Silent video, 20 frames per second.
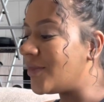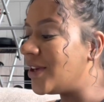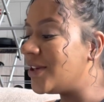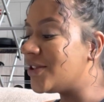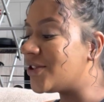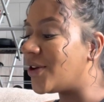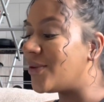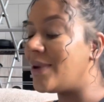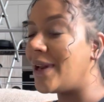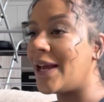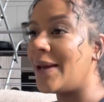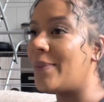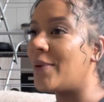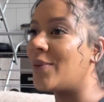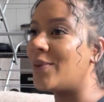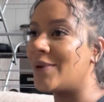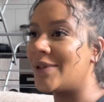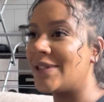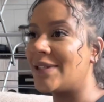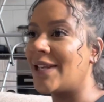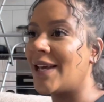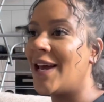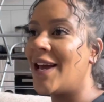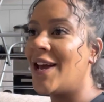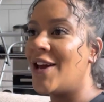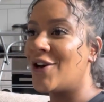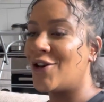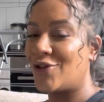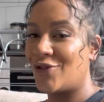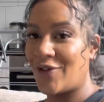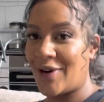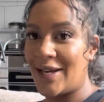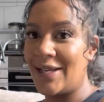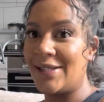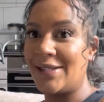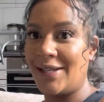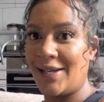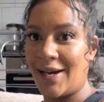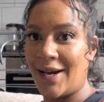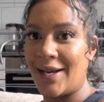So labor was
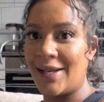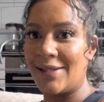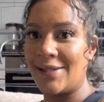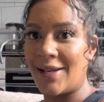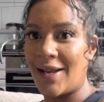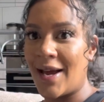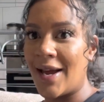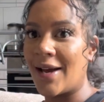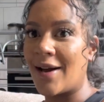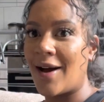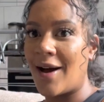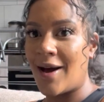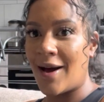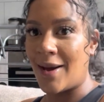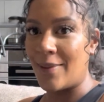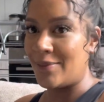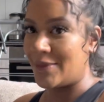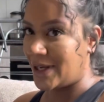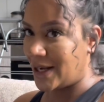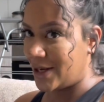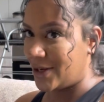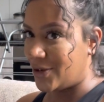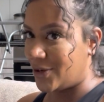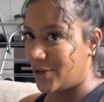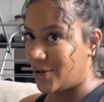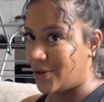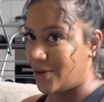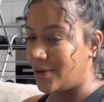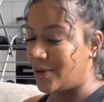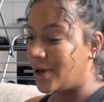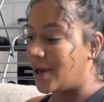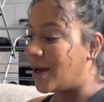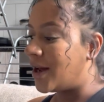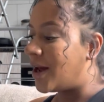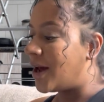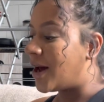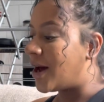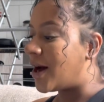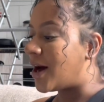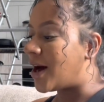crazy, guys. Like, I'm telling you,
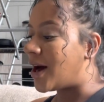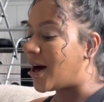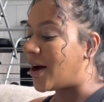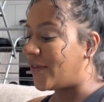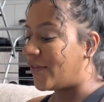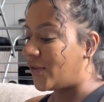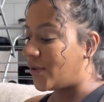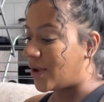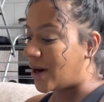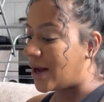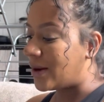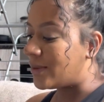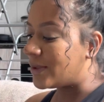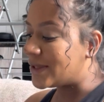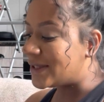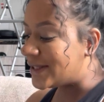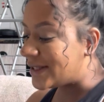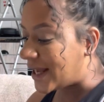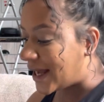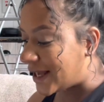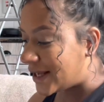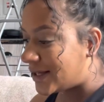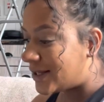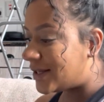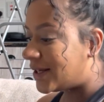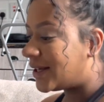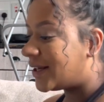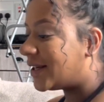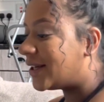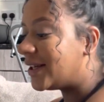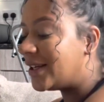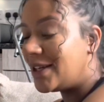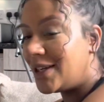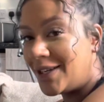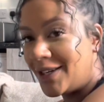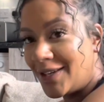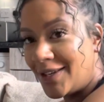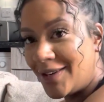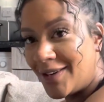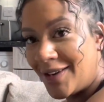I thought I was dead.
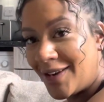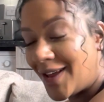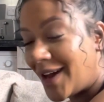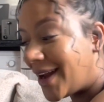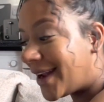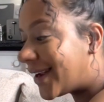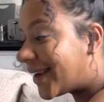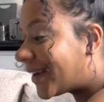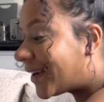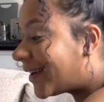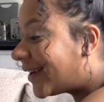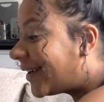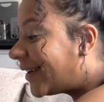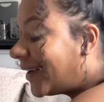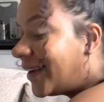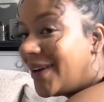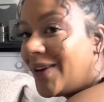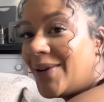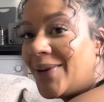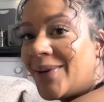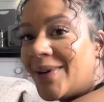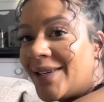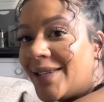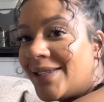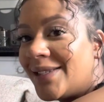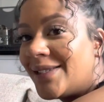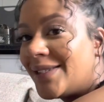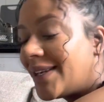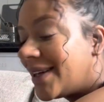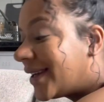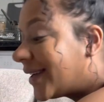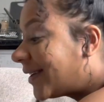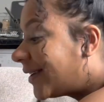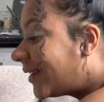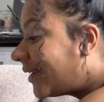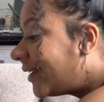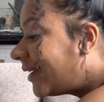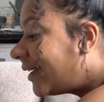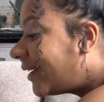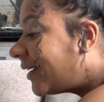Like, 1
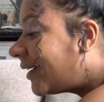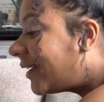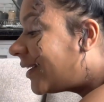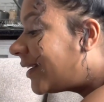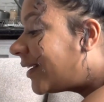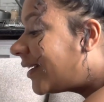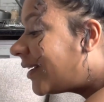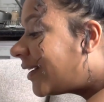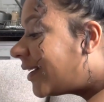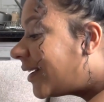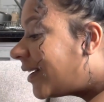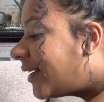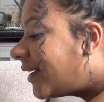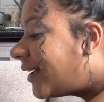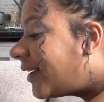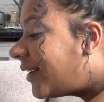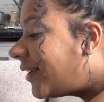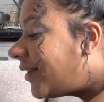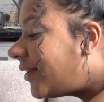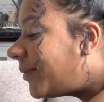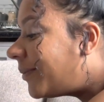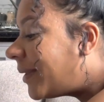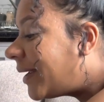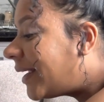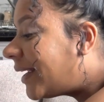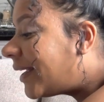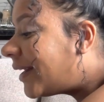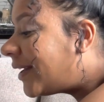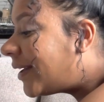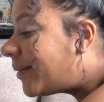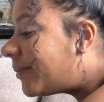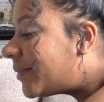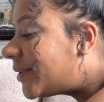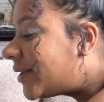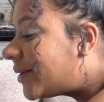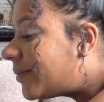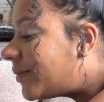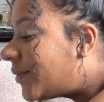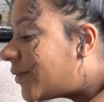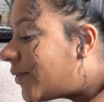second. Are you making up
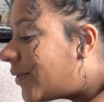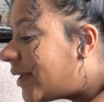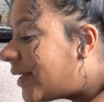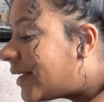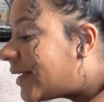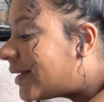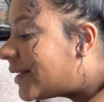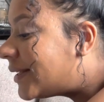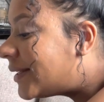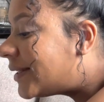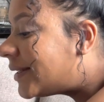some noise?